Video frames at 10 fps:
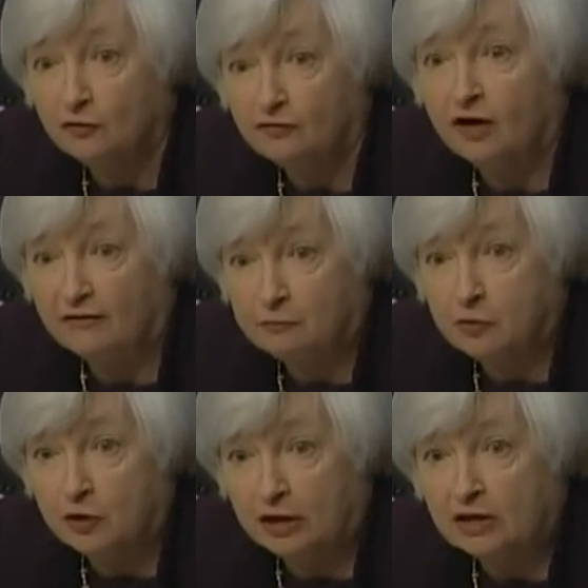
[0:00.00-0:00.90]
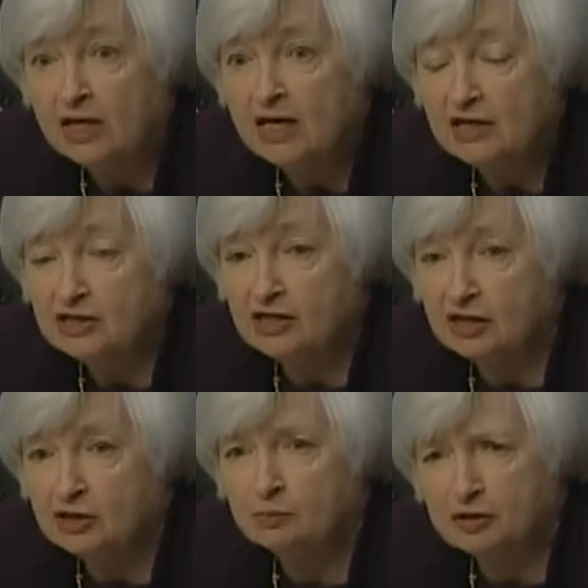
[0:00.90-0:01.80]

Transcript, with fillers: 5.6